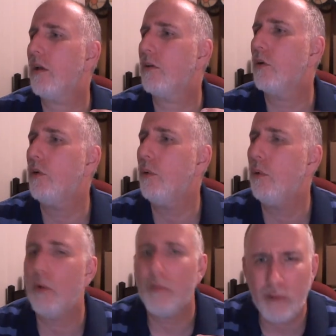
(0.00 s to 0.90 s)
and
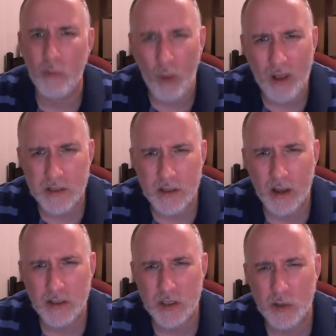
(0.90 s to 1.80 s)
Cool from West
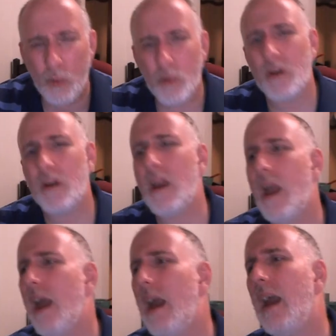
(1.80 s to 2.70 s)
Side Story,
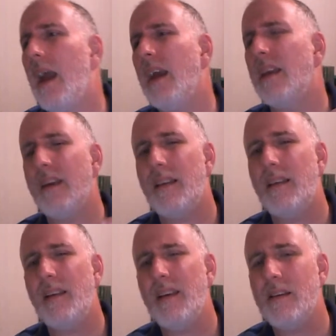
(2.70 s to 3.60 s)
and I
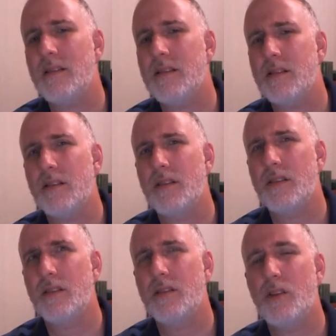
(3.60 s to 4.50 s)
think it's
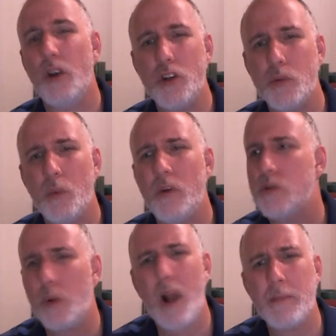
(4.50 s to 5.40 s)

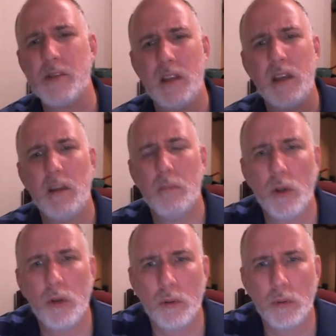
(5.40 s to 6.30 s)
Gershwin's Rhapsody in
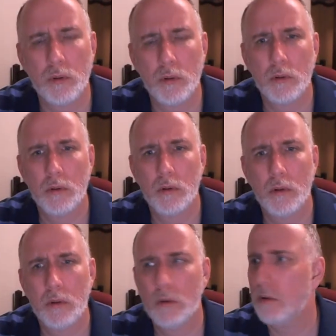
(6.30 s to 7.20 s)
Blue.
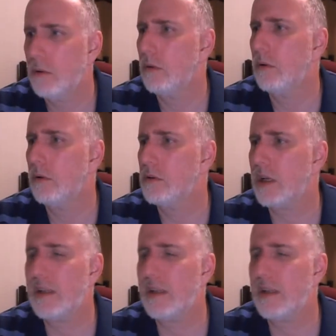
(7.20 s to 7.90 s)
It's like